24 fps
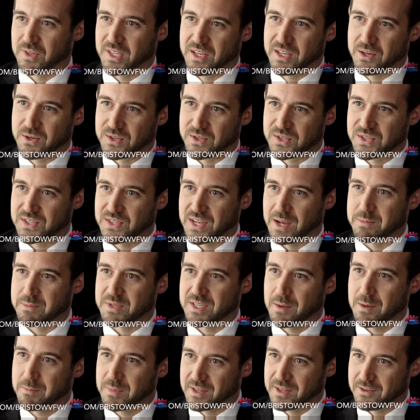leaders
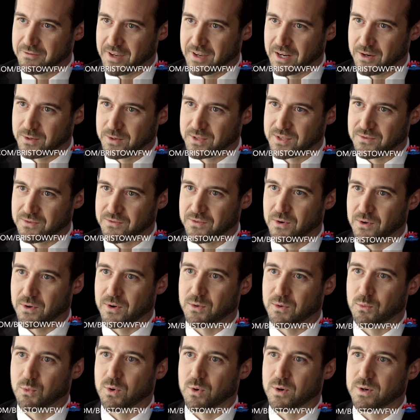steps up in the Veterans of
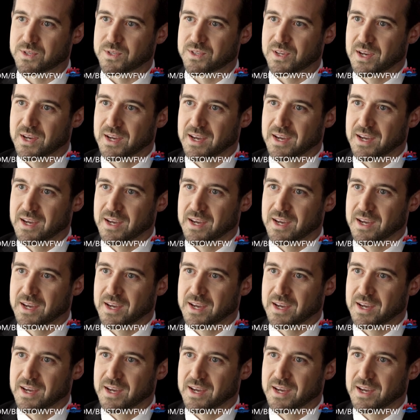Foreign Wars